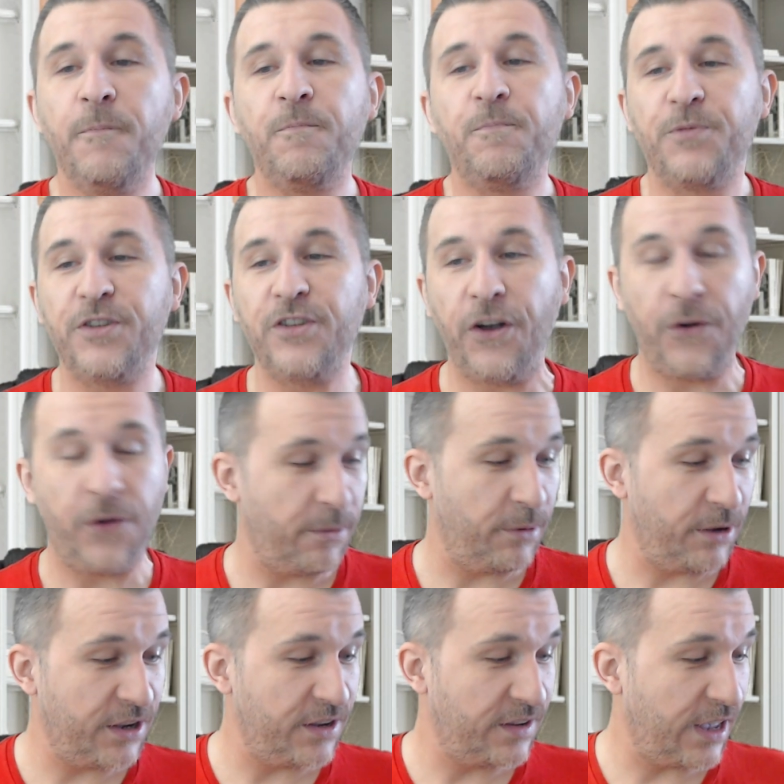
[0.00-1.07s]
So, um,
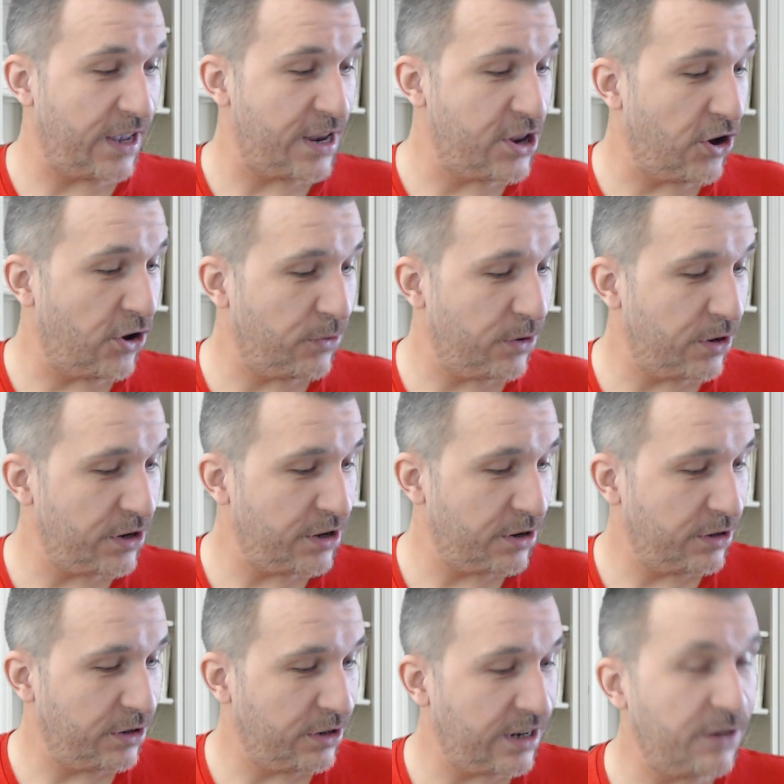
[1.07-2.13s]
because I don't want to,
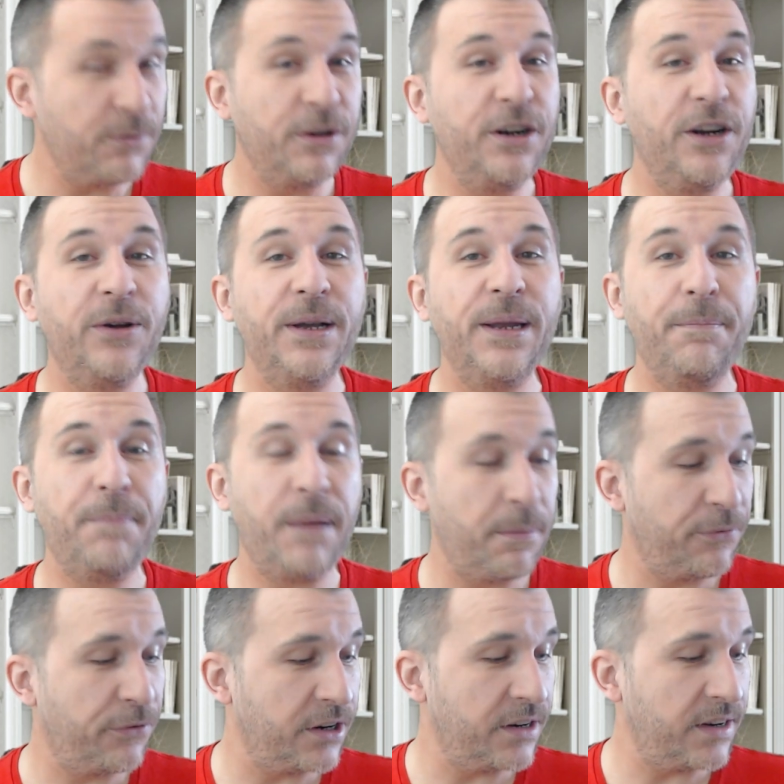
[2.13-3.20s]
didn't want to look it up up
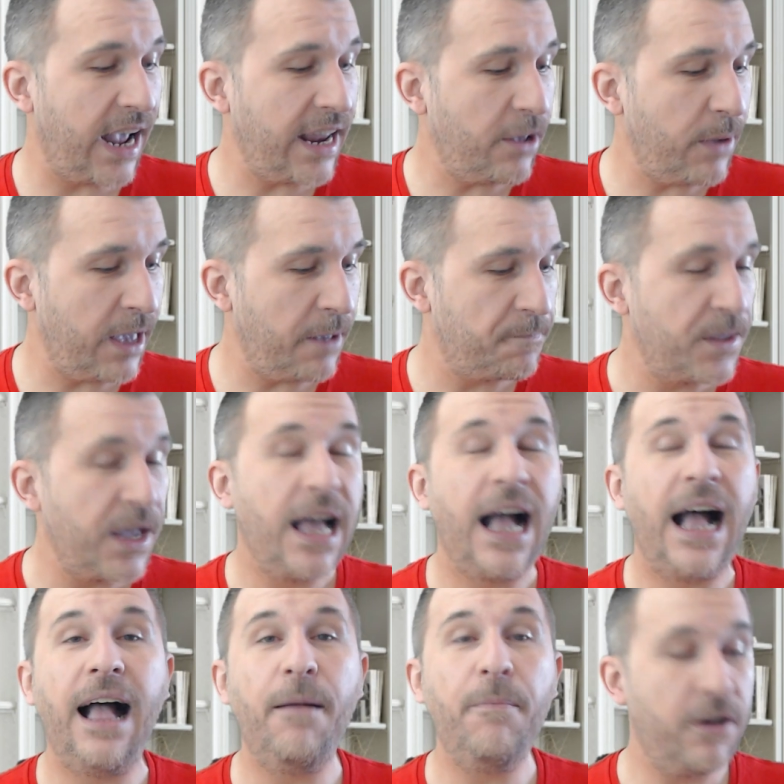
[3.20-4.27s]
front. Anyway,
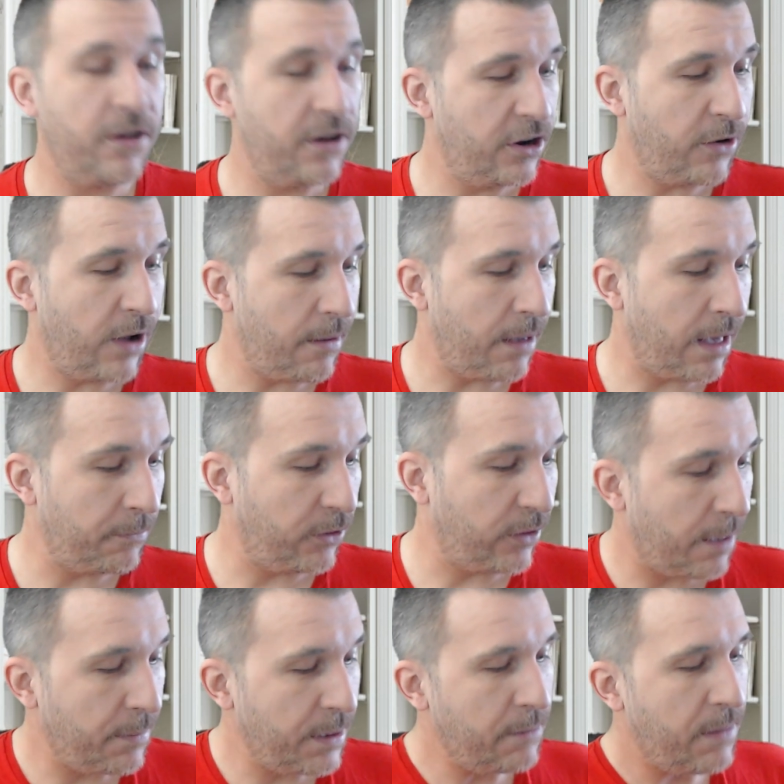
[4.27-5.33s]
I'm gonna grab, I'm
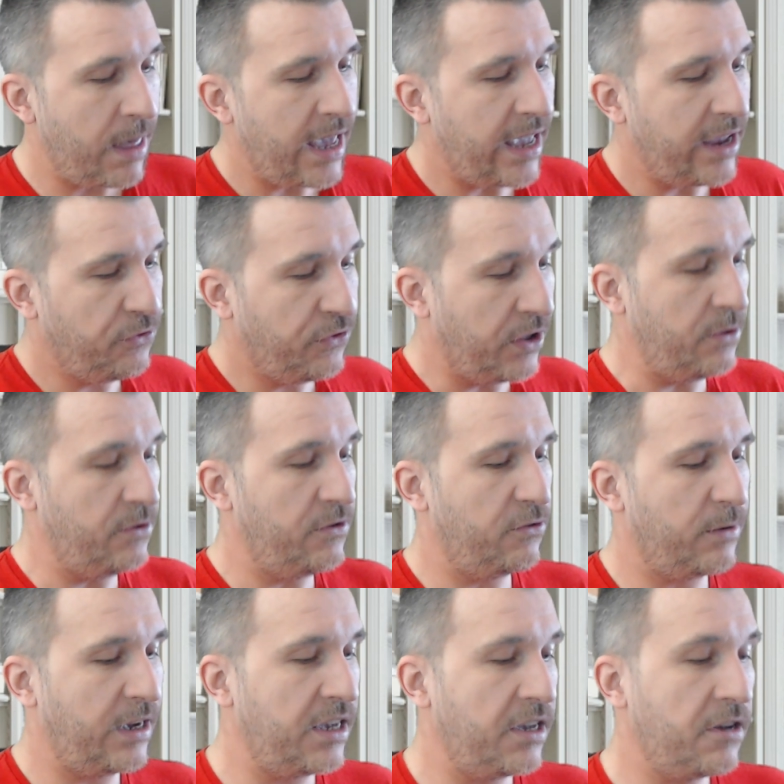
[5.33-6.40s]
grabbing my headphones
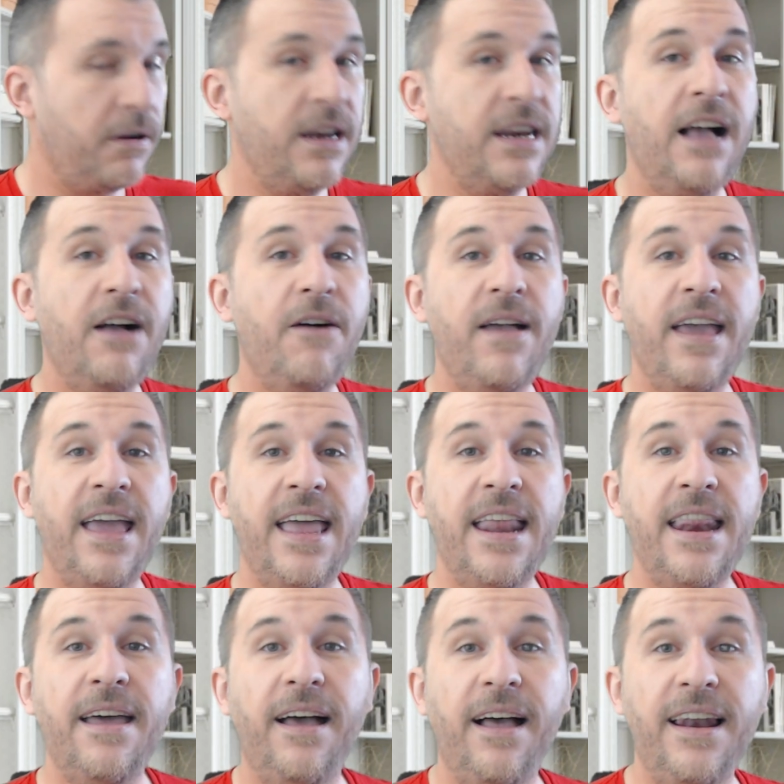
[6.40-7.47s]
right here right now,
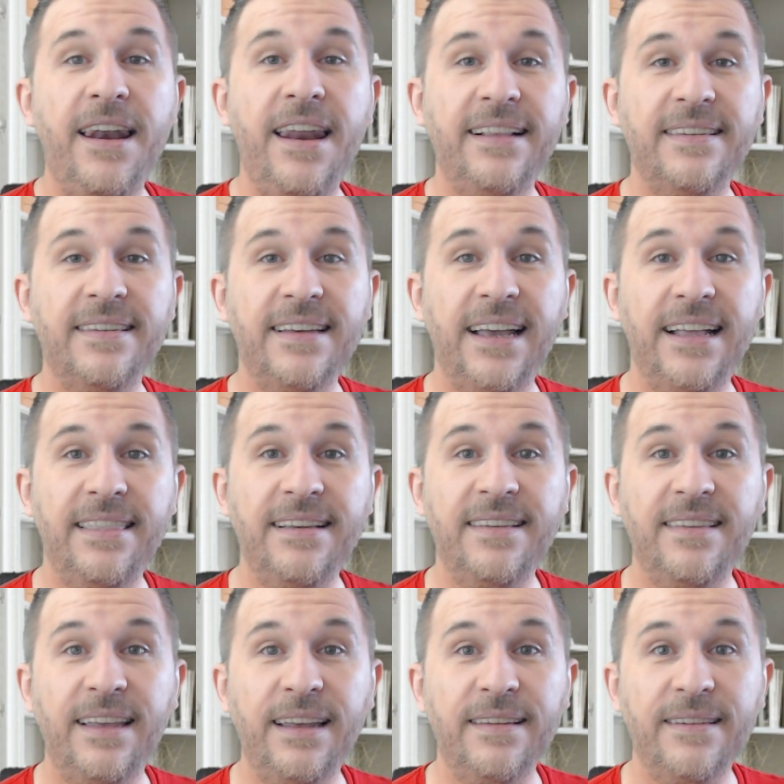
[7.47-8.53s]
and uh, let's get this
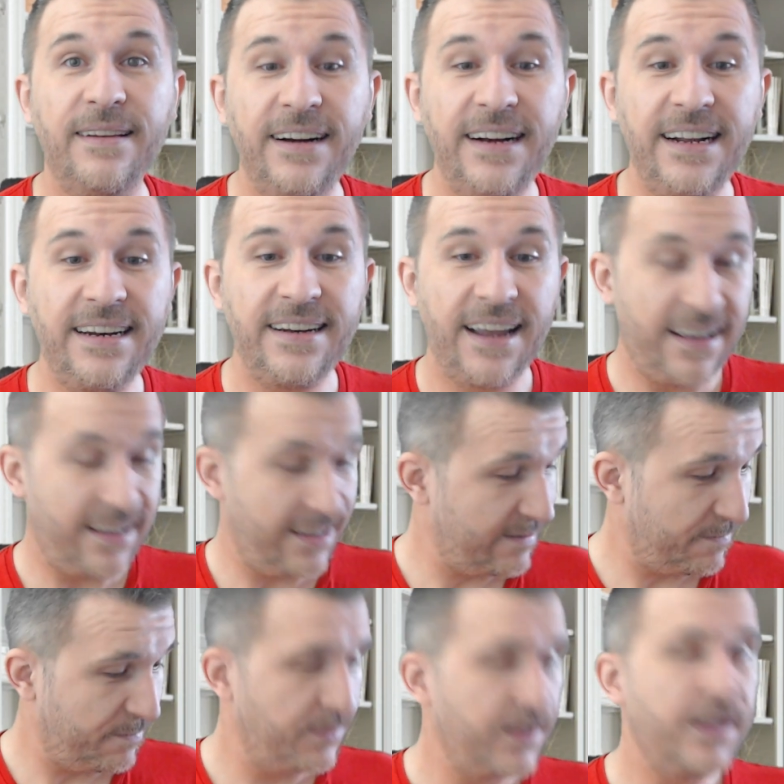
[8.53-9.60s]
thing started.
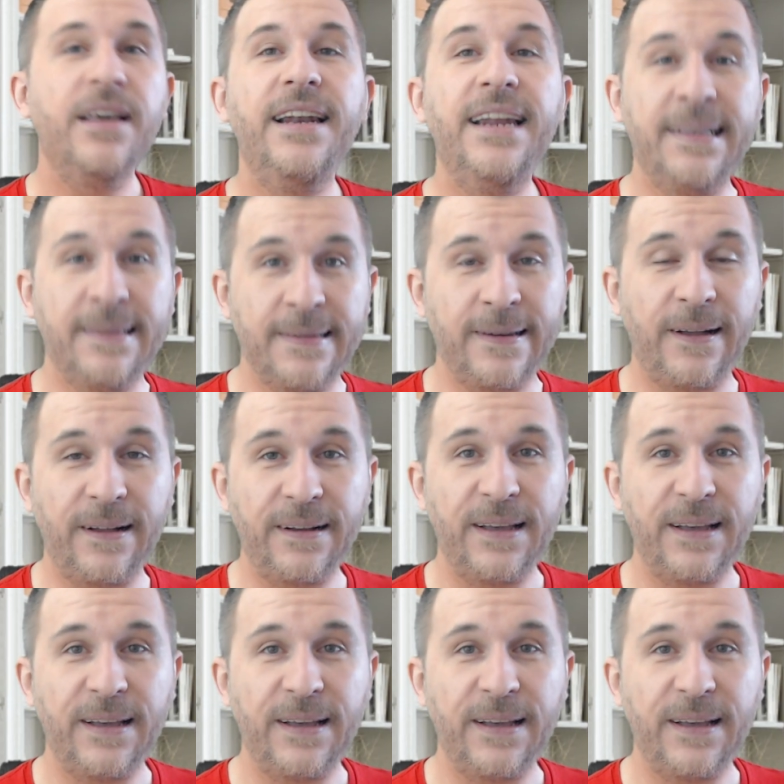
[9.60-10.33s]
Let's talk